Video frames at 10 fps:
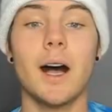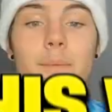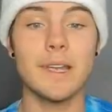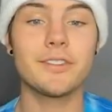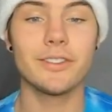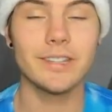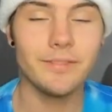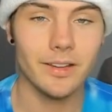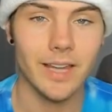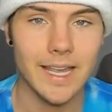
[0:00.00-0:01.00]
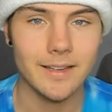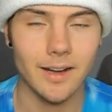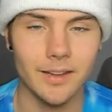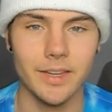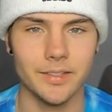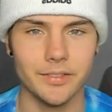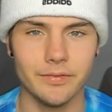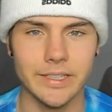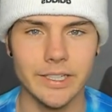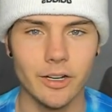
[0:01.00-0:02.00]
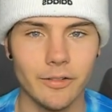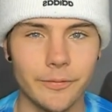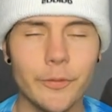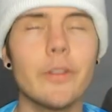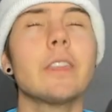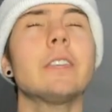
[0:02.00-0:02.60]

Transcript: Uh, make sure to leave a like on this video for the